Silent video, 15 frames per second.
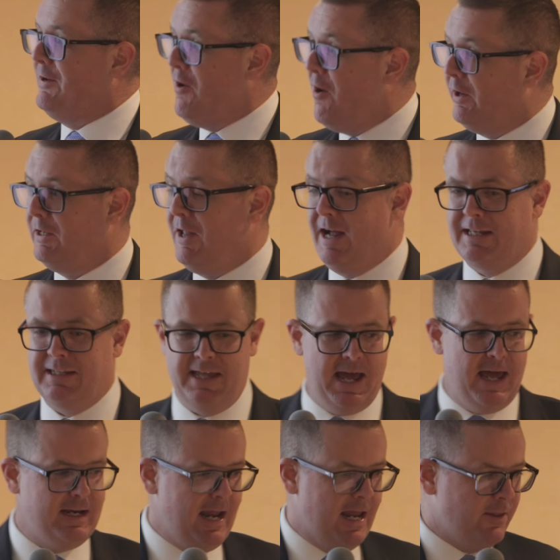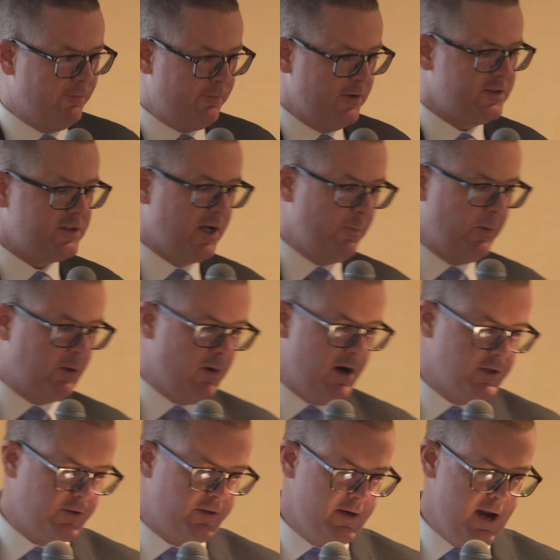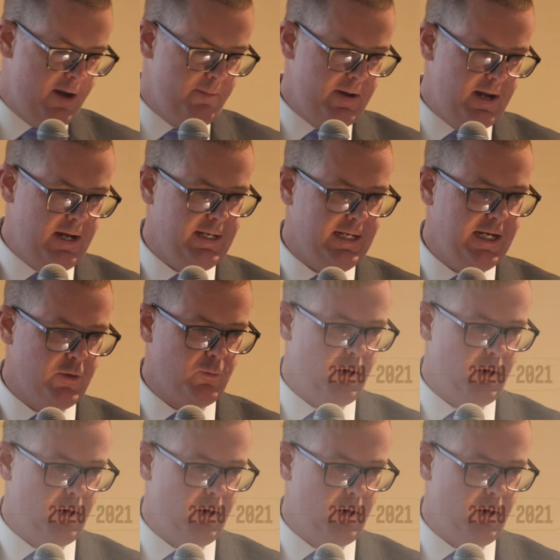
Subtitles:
are not like that. And the first time we crunched the number, it